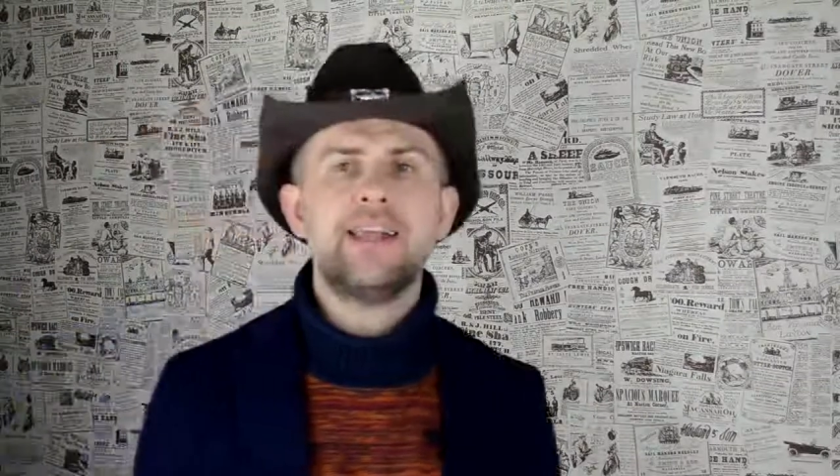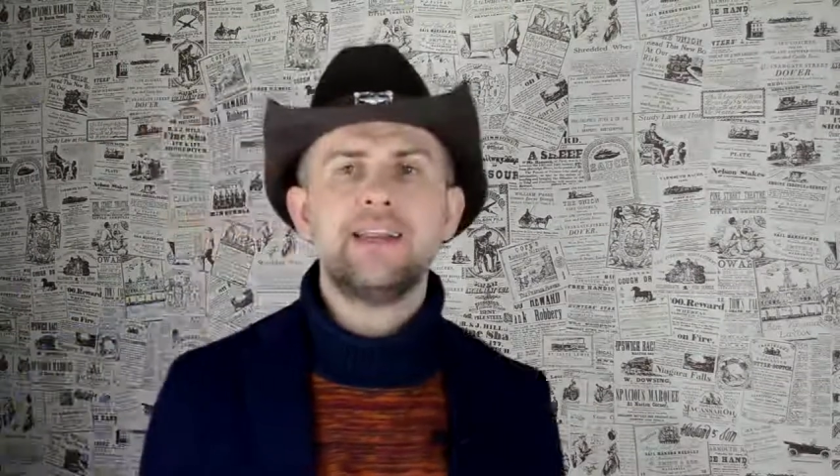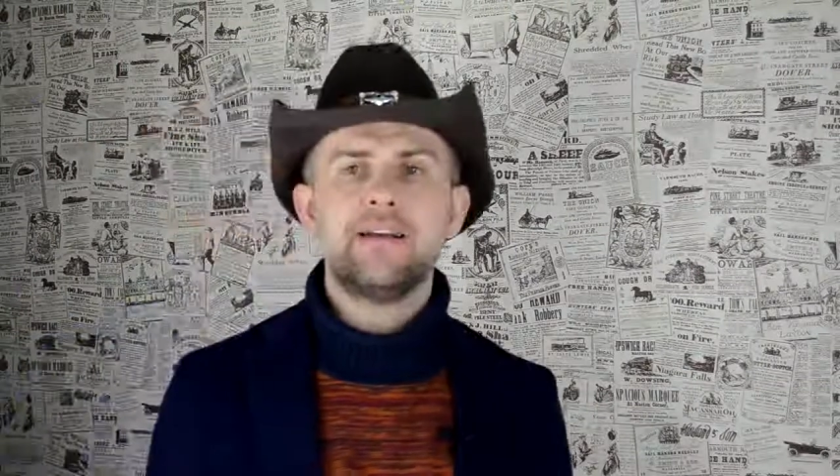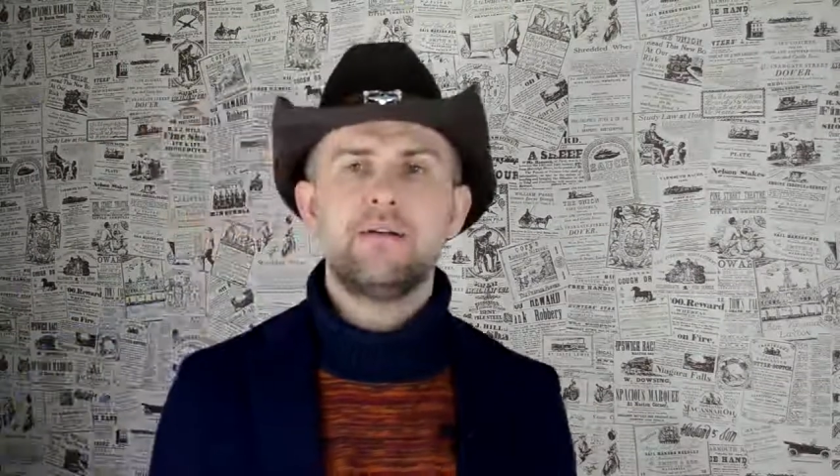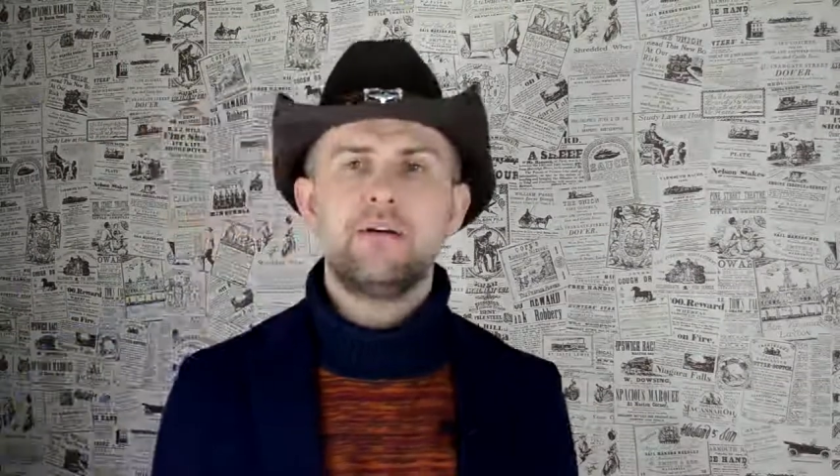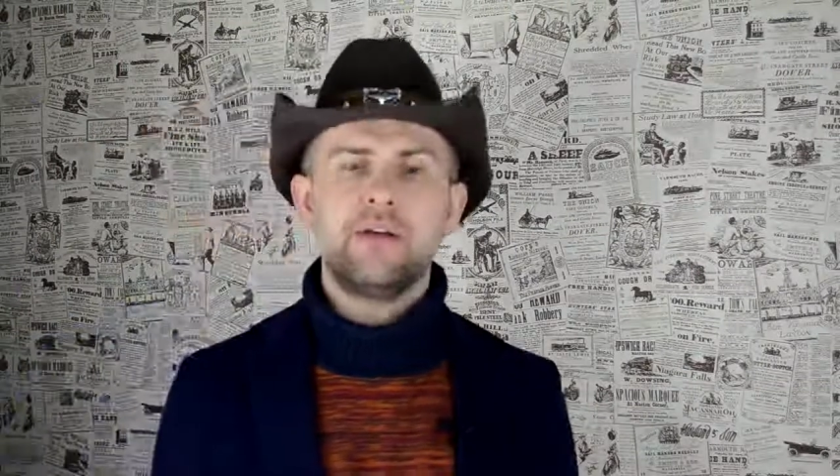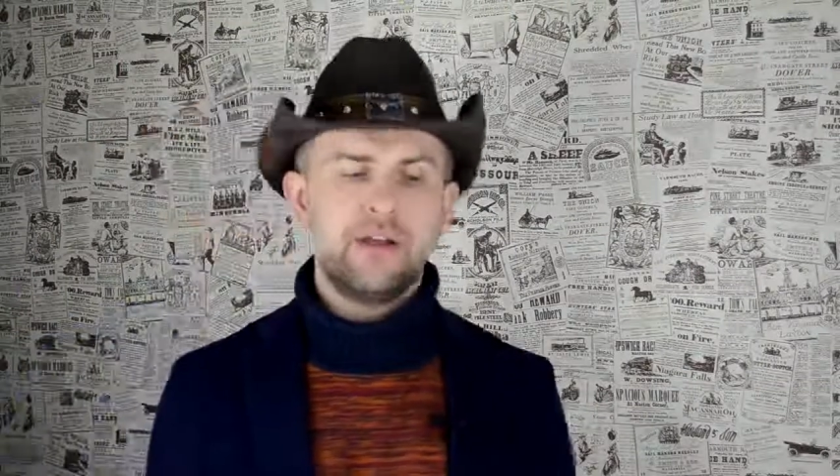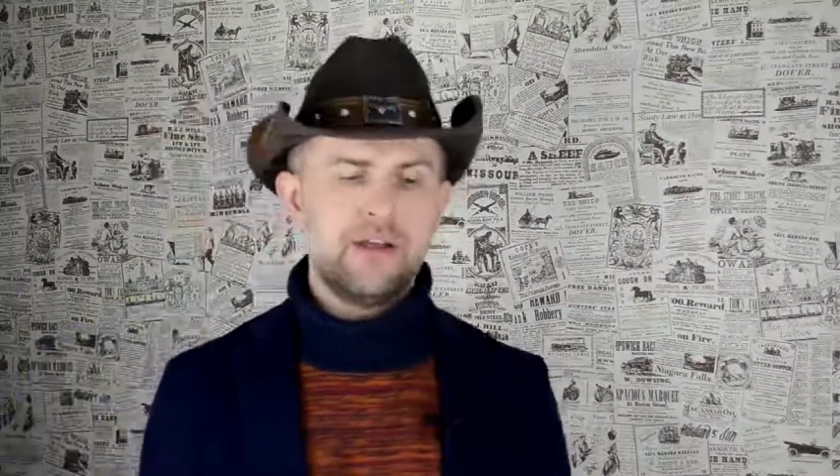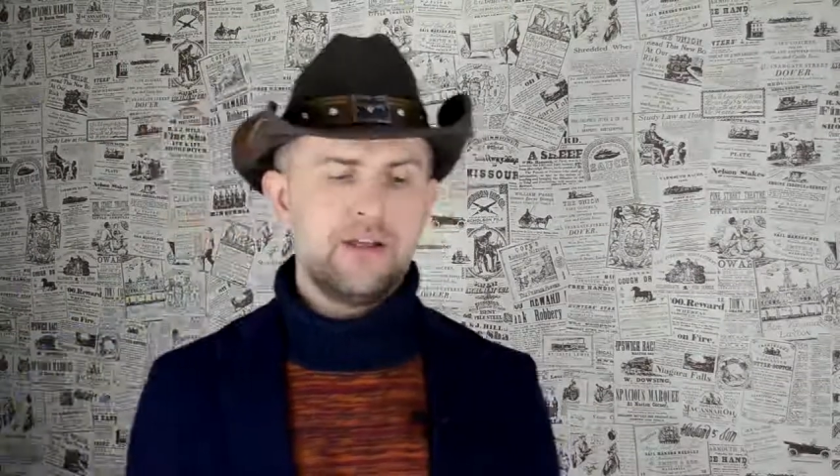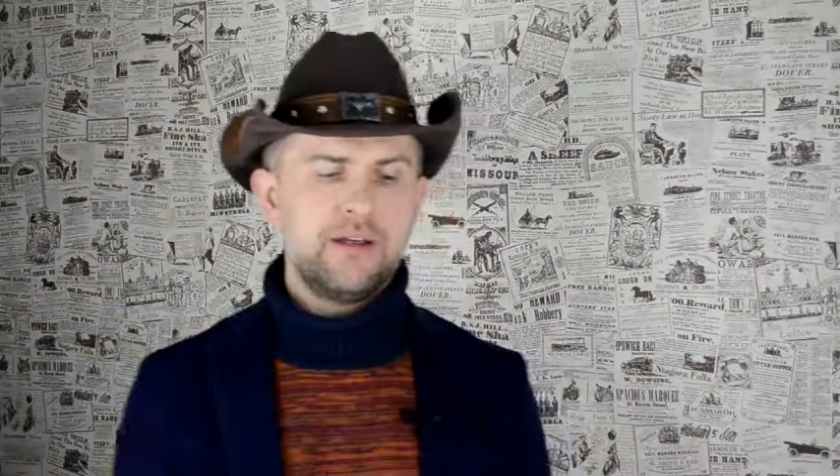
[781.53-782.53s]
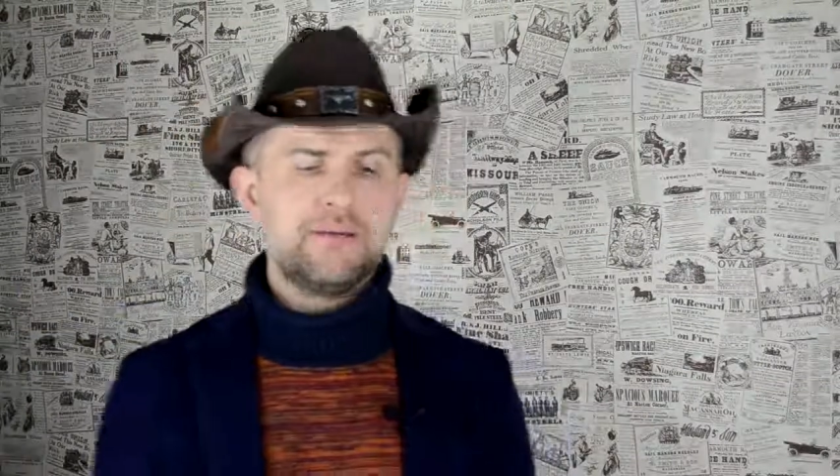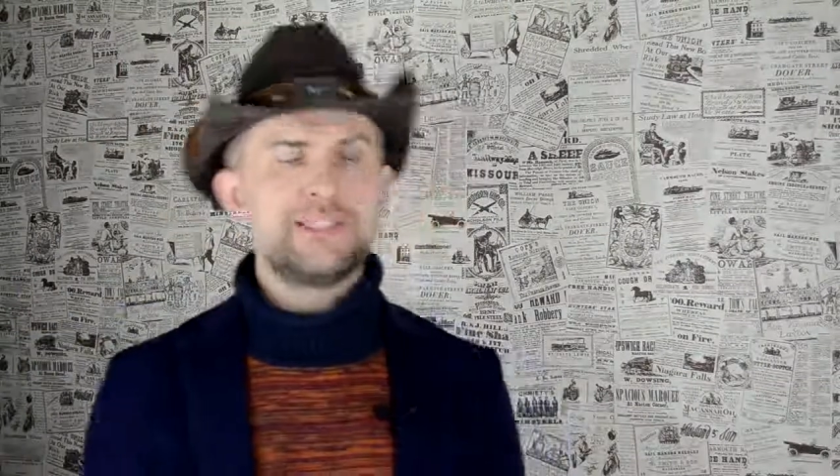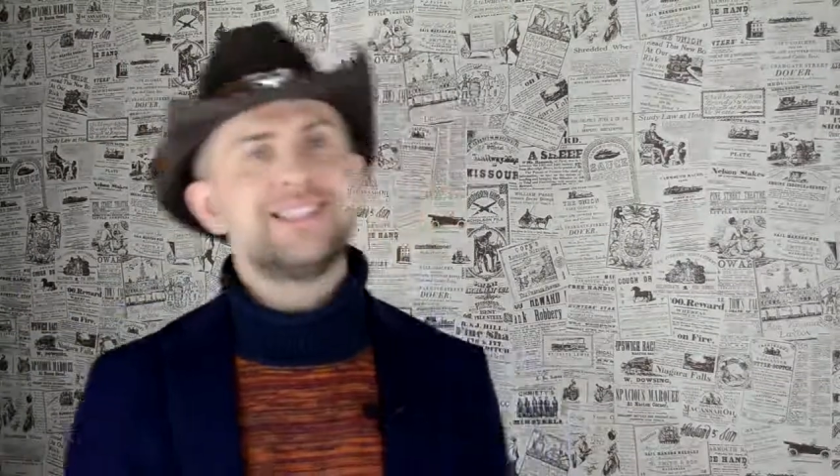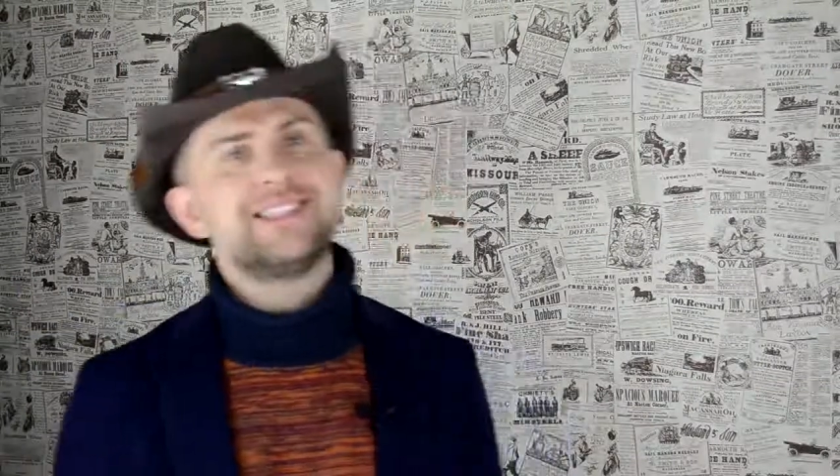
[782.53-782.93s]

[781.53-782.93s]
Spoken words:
It was a